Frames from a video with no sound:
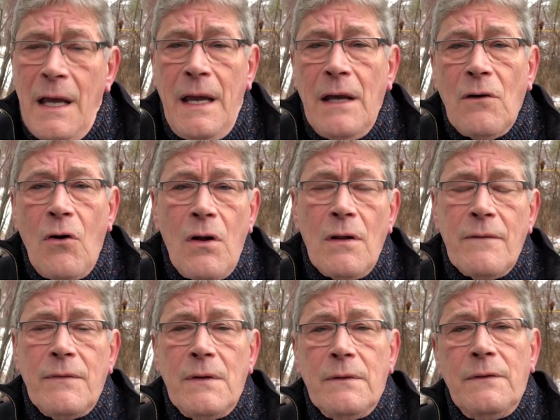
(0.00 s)
And all
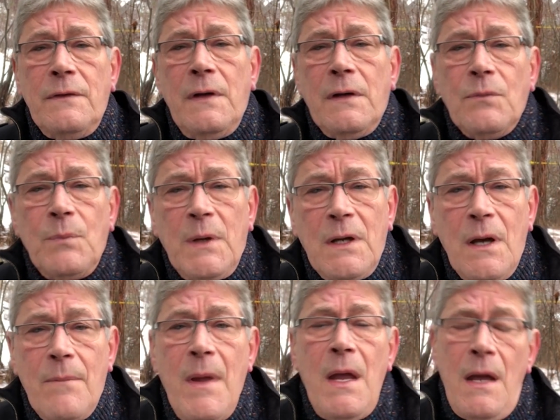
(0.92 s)
of those things
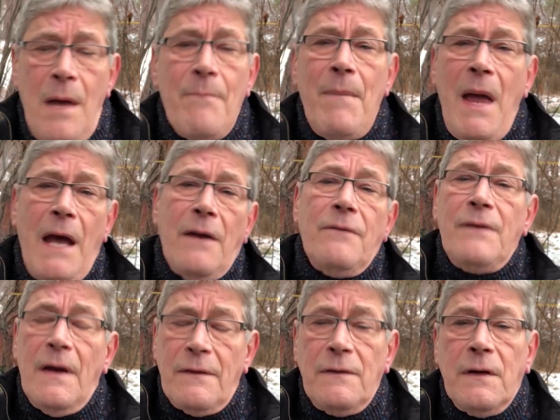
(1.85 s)
become a
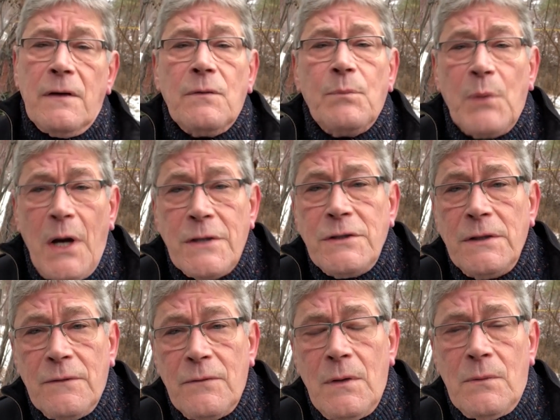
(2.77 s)
manifest
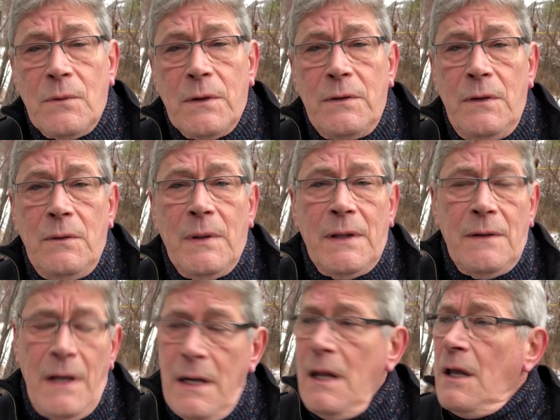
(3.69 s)
expression of what we're doing.
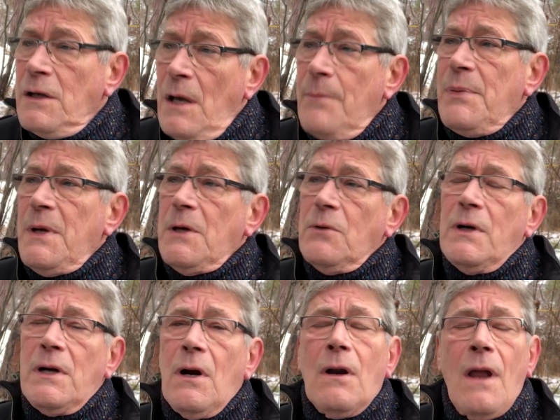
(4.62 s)
They appear
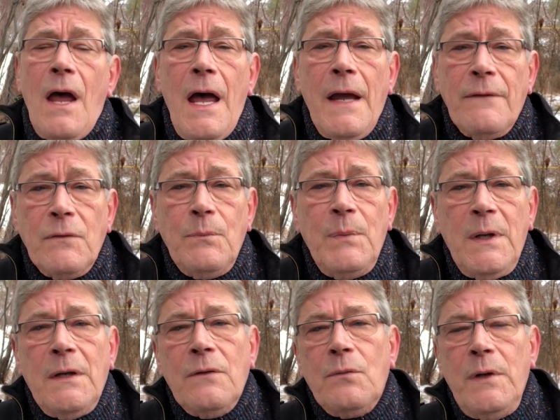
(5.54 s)
in our lives
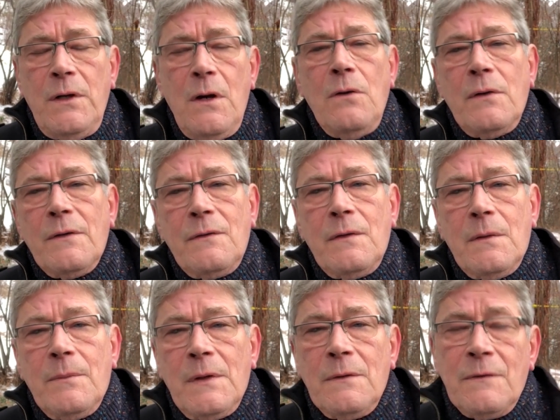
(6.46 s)
because we notice
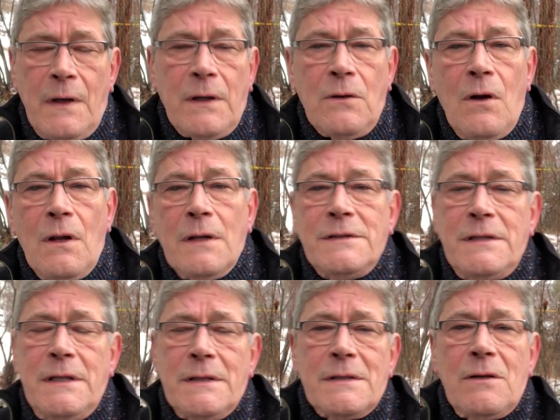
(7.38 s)
them. In
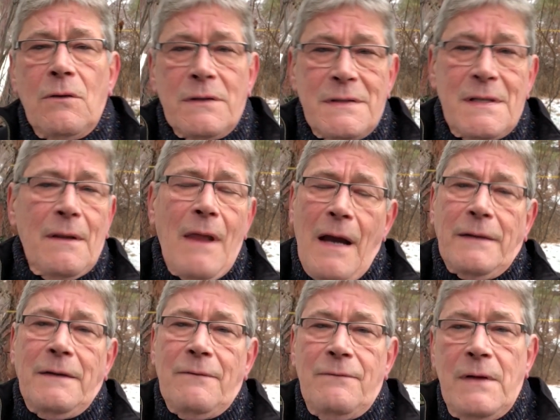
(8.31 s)
psychology, it's called
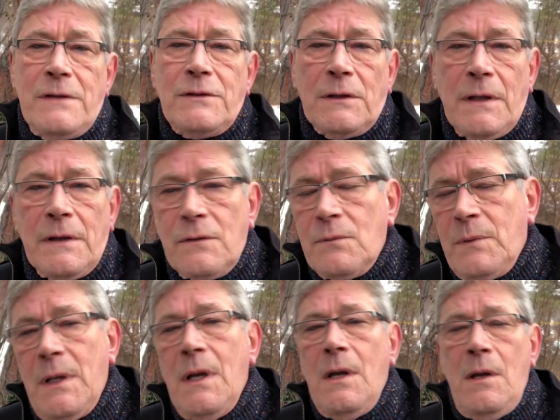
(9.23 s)
selective vigilance.
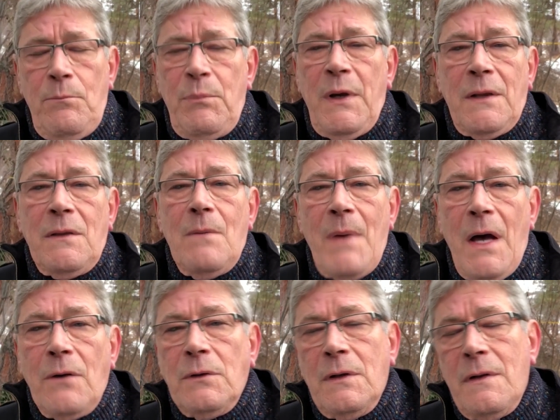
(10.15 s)
We pick them
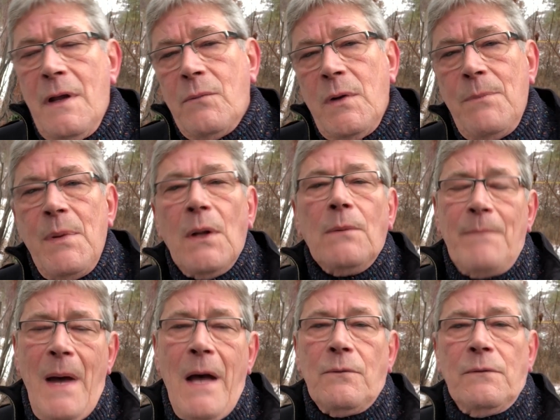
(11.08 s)
out and then we
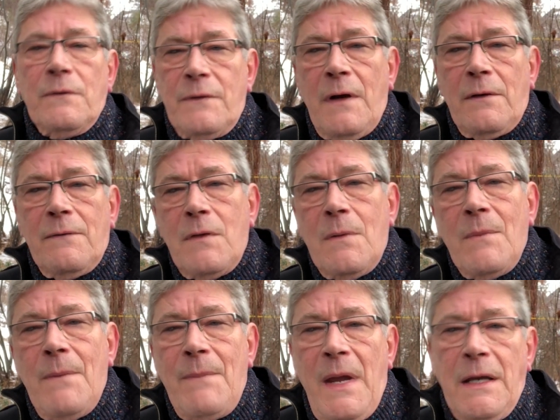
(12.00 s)
build mountains out of
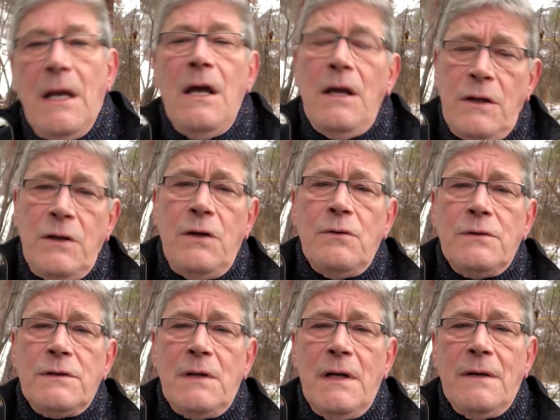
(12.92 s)
them and make
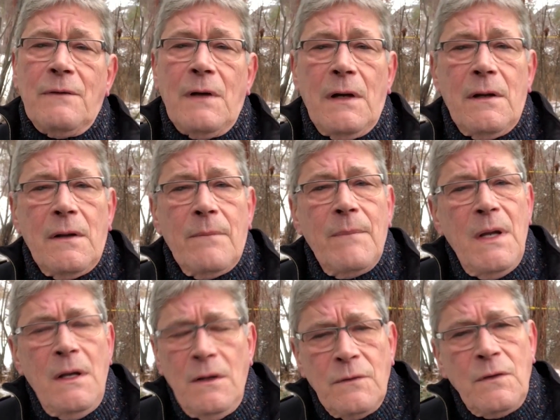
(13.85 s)
huge things out of them.
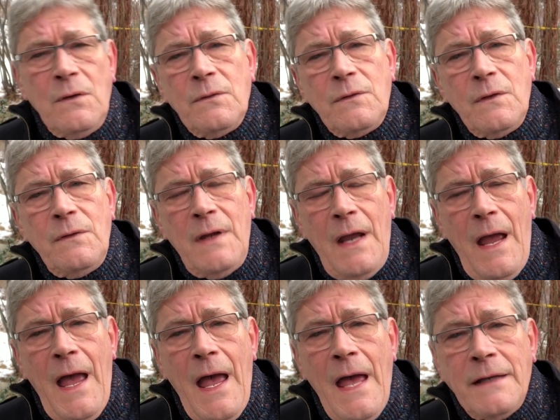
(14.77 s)
So the
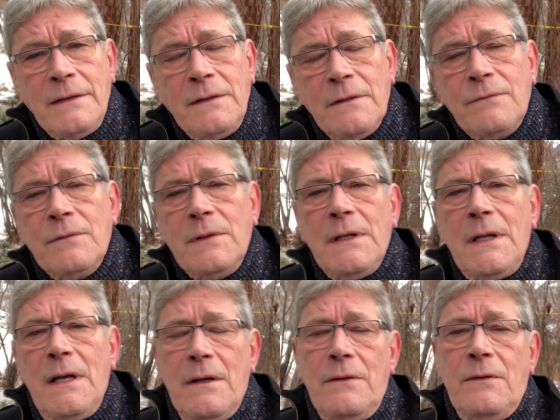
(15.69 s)
act of
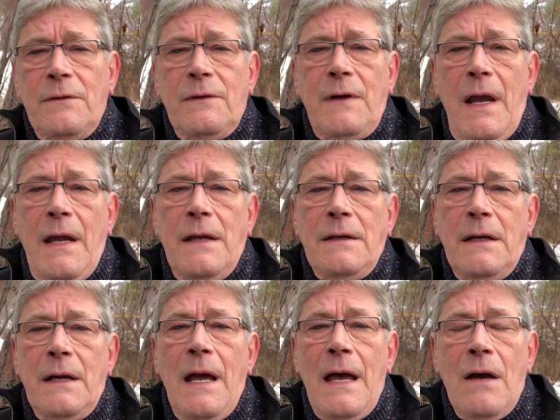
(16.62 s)
really
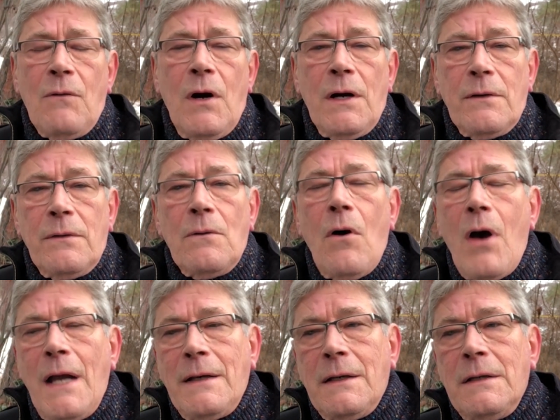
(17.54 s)
understanding how our
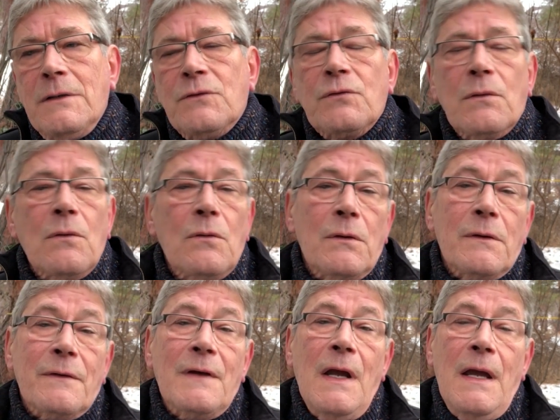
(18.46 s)
thought
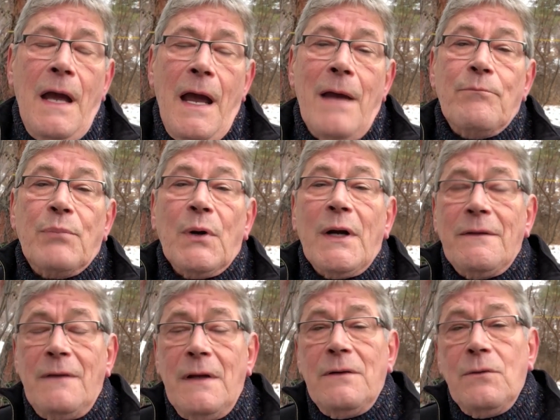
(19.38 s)
controls and
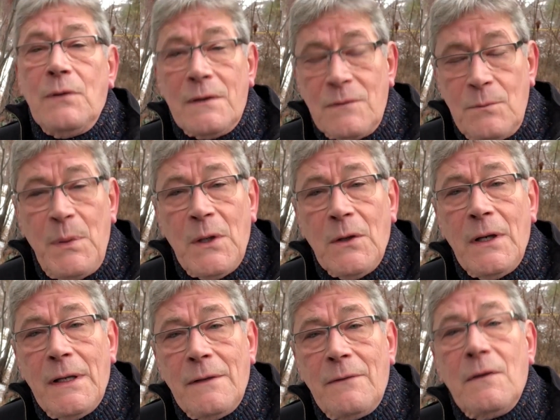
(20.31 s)
brings into
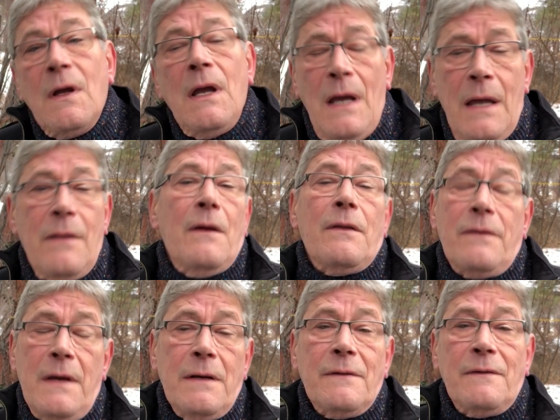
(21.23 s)
experience the
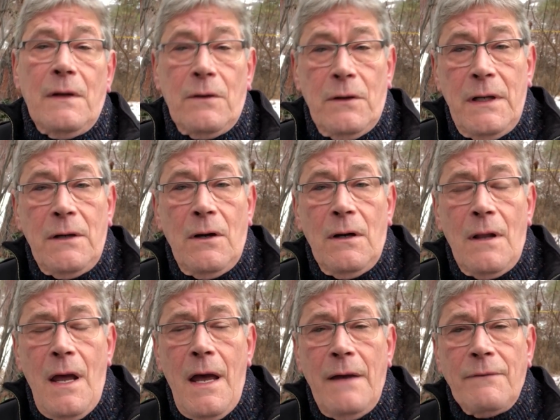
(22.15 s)
things that are in our
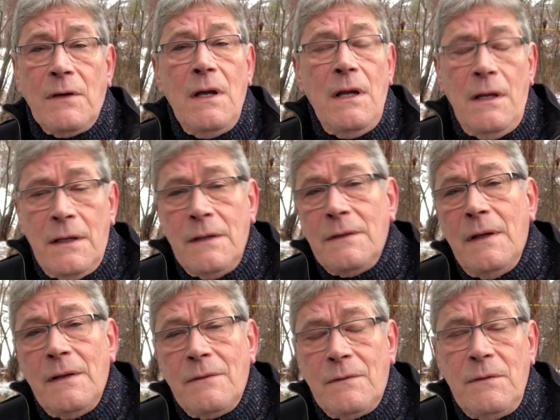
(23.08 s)
lives,
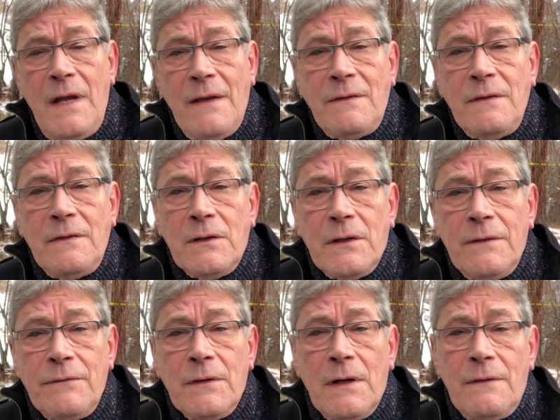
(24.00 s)
it's
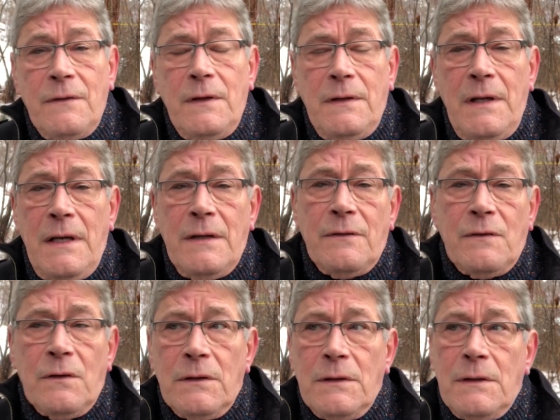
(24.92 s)
necessary for us to take
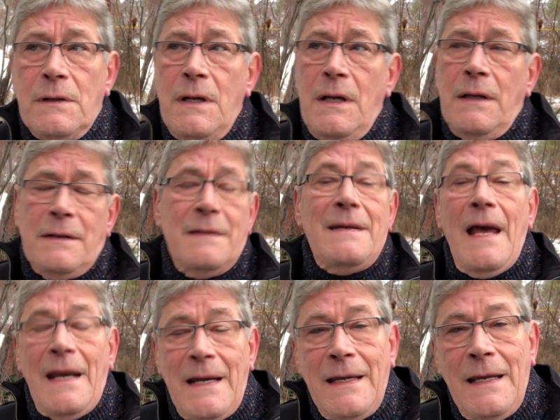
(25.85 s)
certain
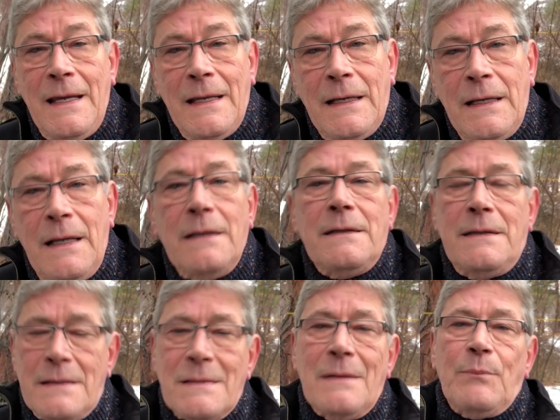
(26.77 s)
dedicated and
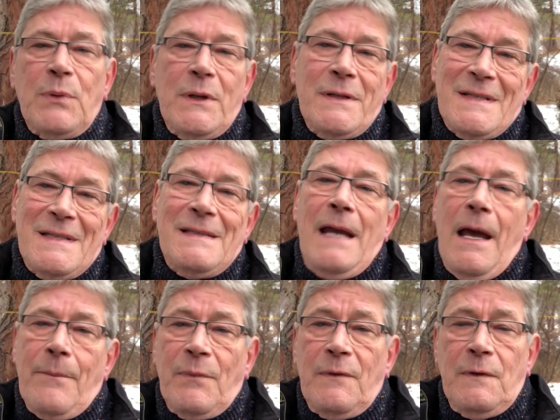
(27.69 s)
disciplined
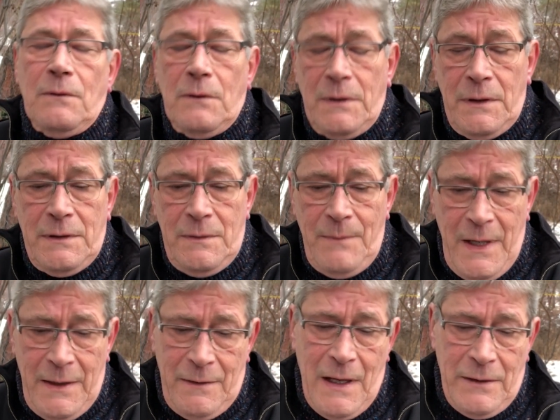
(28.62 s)
steps in order to
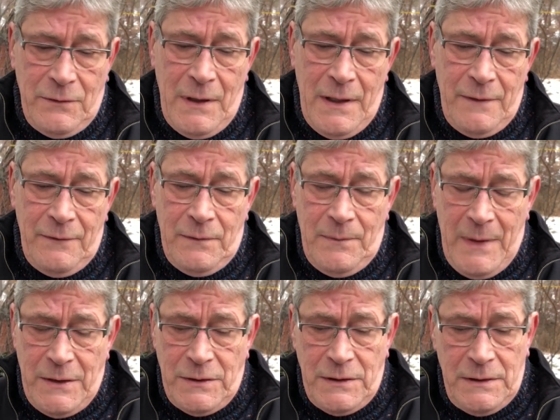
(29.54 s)
make that
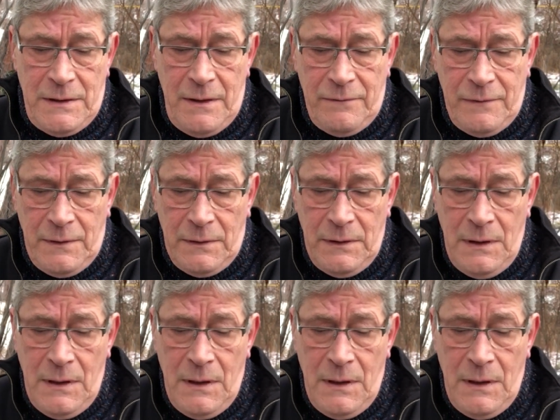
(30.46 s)
transformation different.